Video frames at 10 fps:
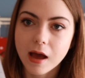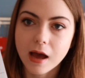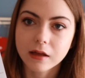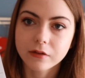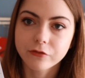
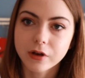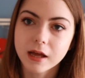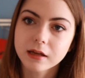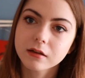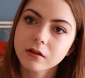have
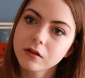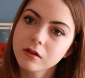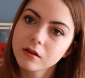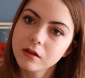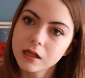like
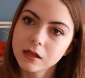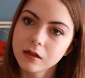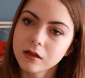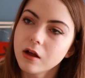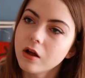
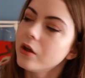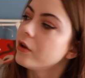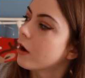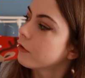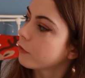
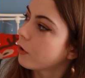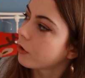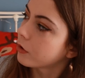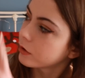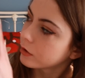enough
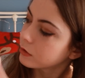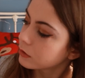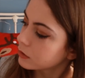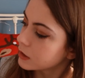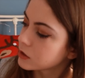on,
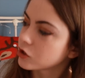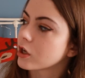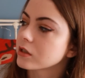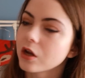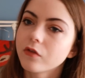it's
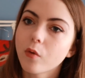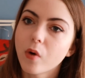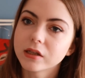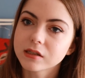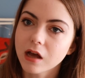just over
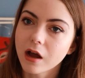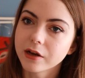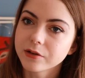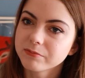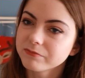one
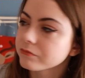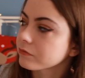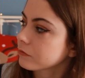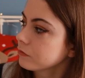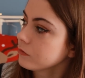side
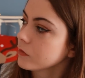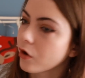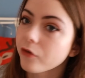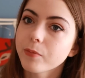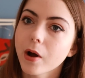
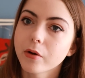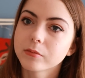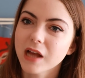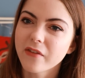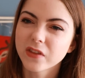of
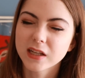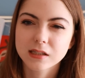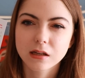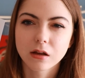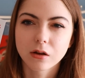poems, and these
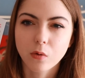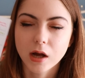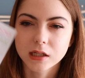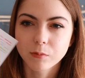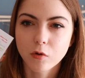are
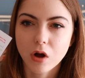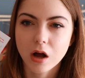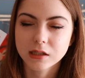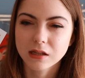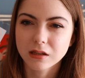quite small
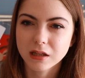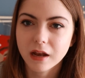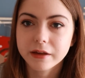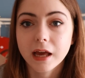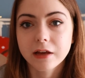cards. I think they're
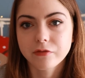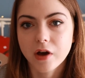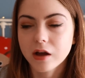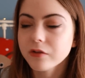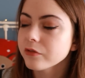like
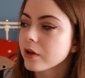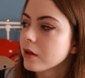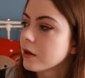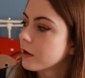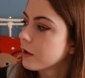
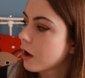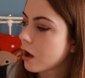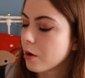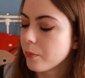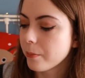
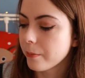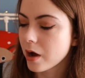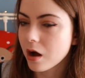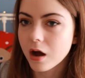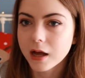A5.
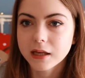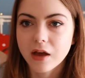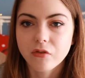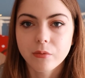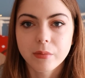I
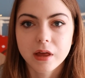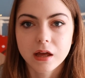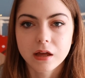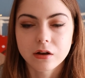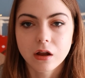get them
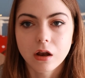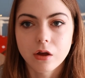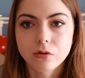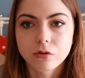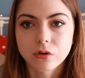in a
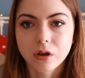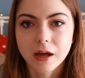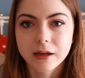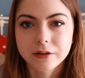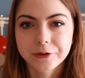local,
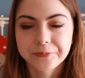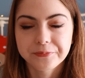like,